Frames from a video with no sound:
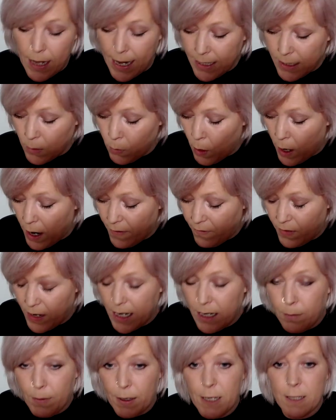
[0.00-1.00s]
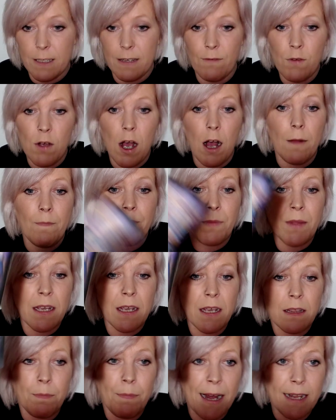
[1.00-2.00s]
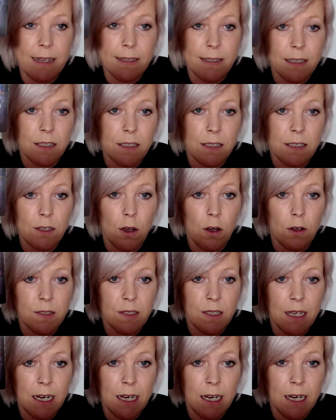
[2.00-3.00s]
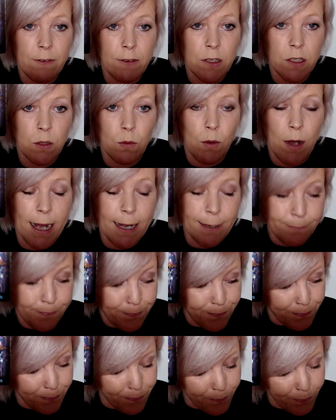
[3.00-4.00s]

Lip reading: that's what I feel, because I've got the Palace of Swords here as well.